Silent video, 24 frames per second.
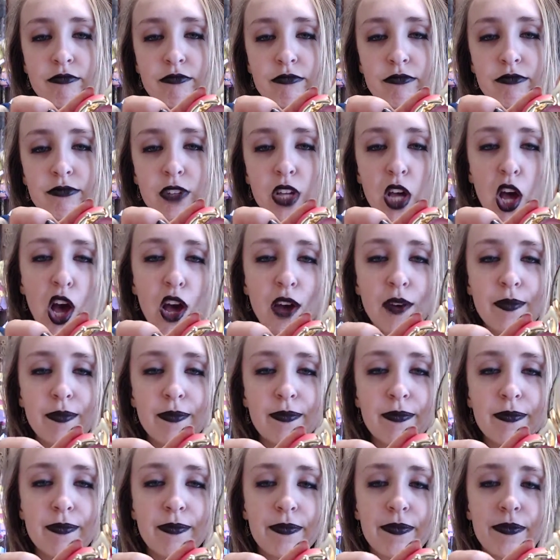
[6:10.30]
No. Okay.
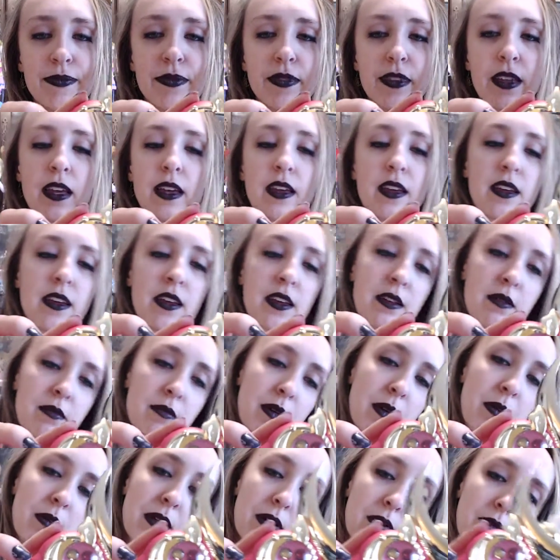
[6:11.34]

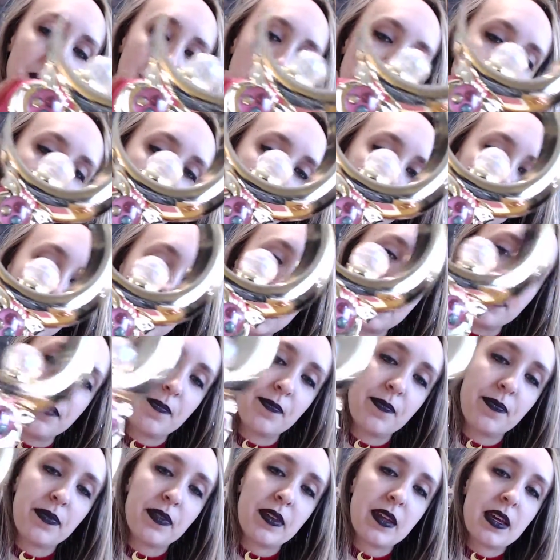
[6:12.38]
Maybe that was the other side.
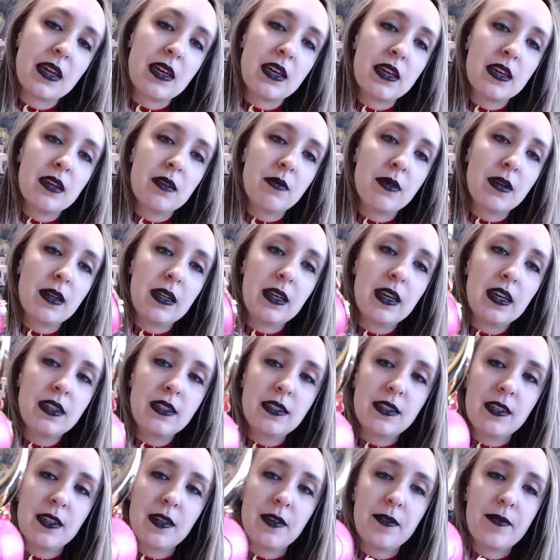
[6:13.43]
But
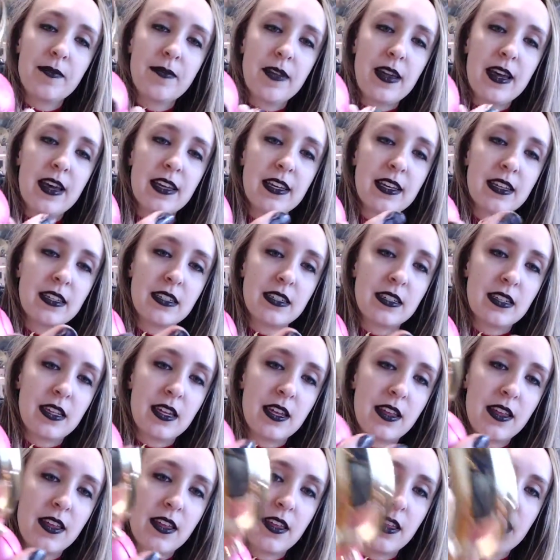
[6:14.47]
yes, that is
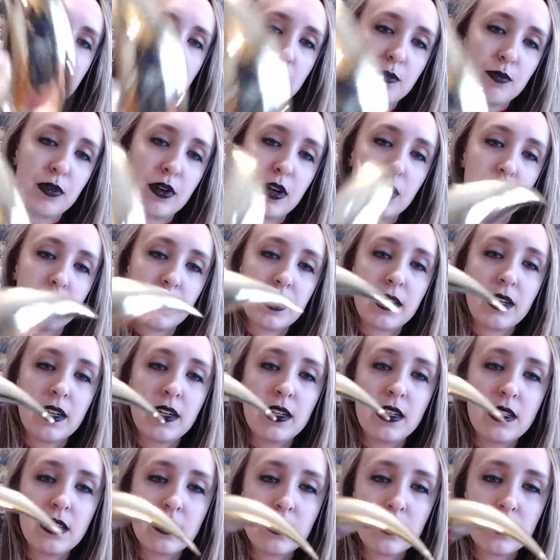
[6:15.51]
the Proplica
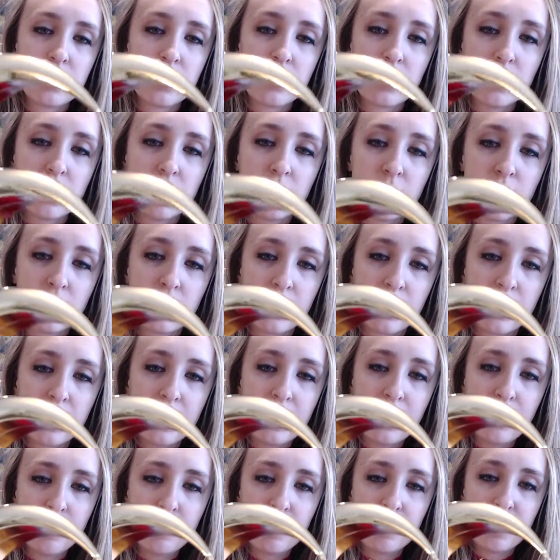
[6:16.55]
in its
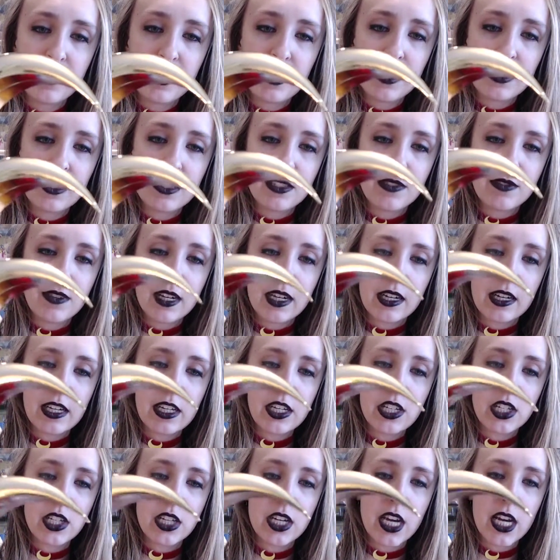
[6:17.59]
glory. It's very
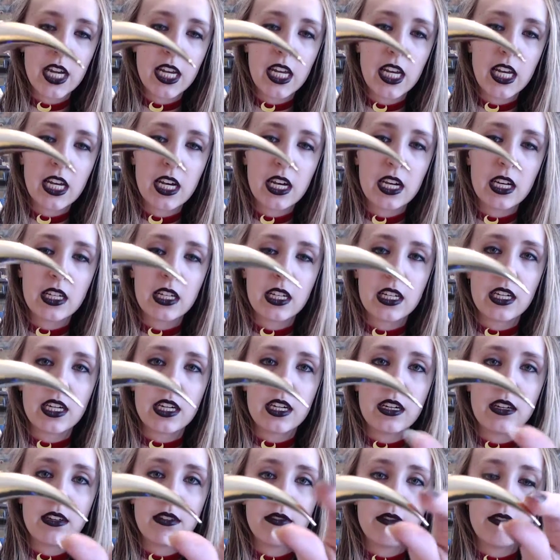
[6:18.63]
shiny
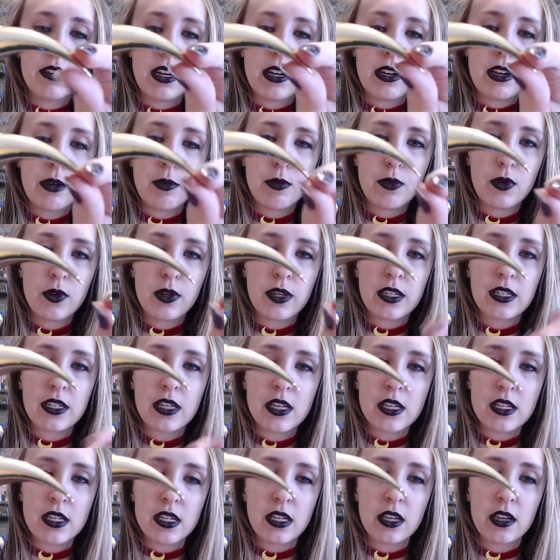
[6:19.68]
color, very pointy
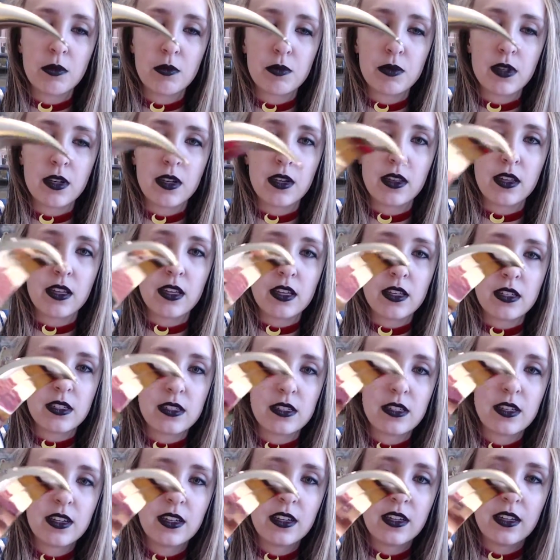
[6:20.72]
tips on this.
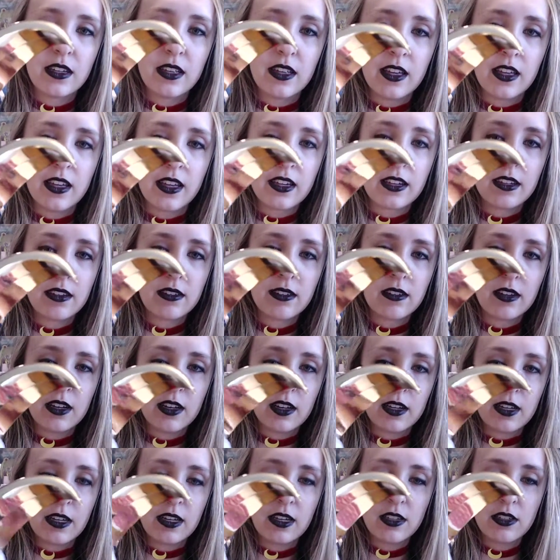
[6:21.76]
Like, I
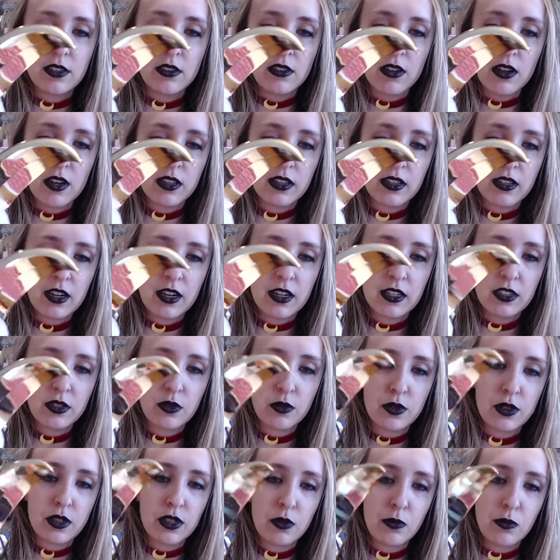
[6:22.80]
kid you not, they're actually
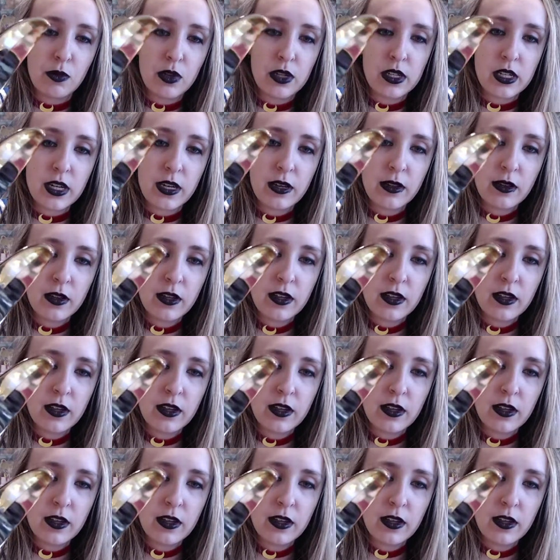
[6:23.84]
really pointy.